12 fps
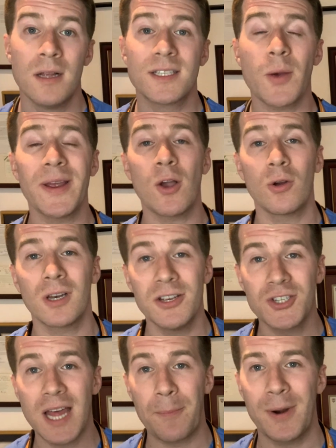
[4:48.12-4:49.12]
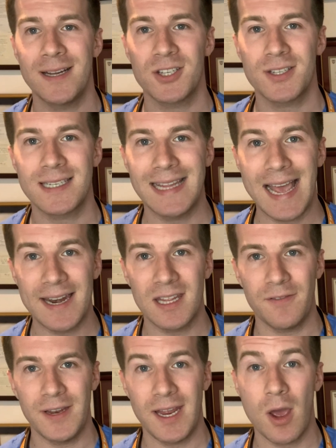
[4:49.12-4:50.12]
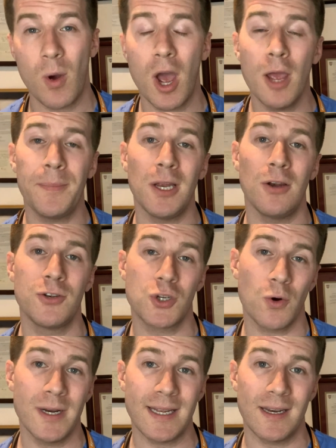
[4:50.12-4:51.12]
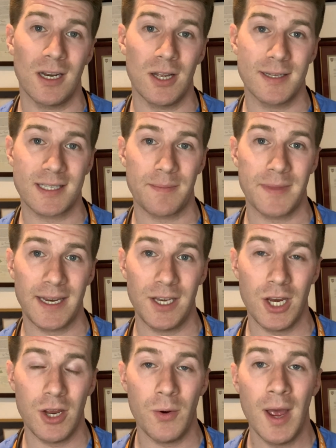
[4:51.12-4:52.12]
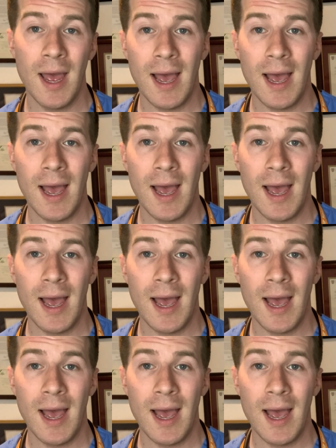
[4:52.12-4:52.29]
So in conclusion, that brings us to the end of the video. I hope you enjoyed it and learned something new.